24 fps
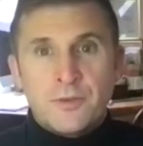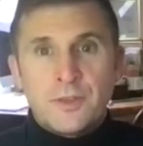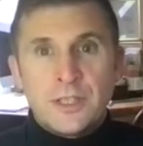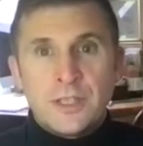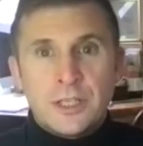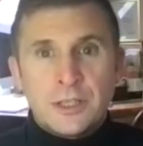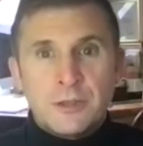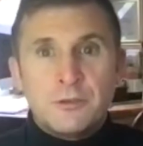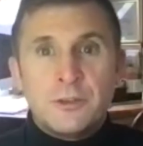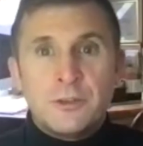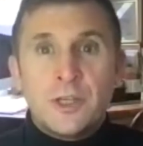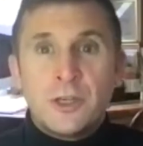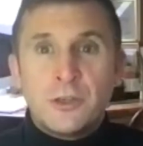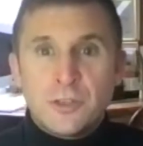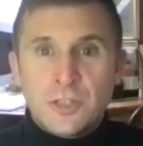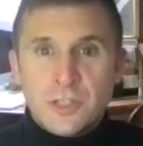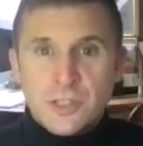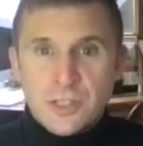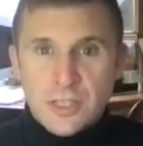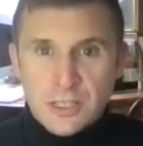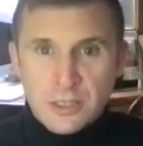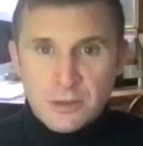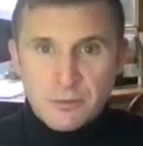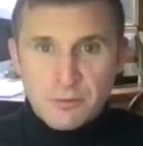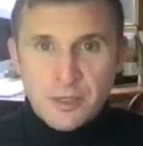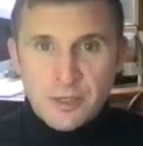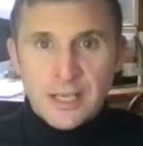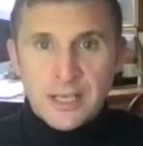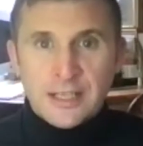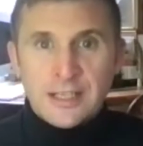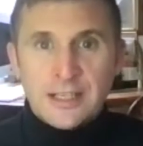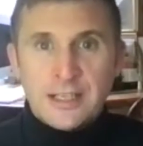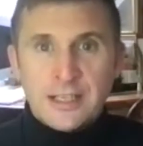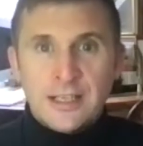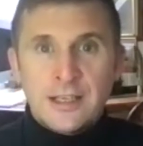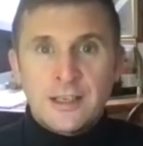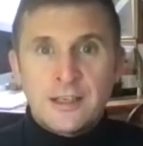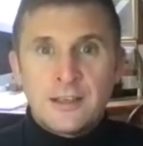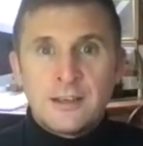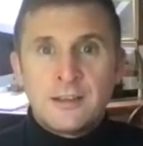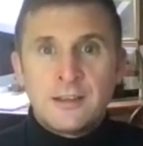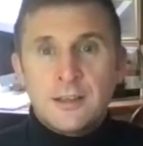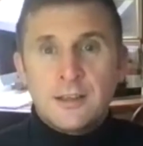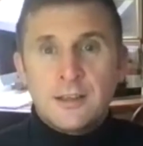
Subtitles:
notice how you're feeling here,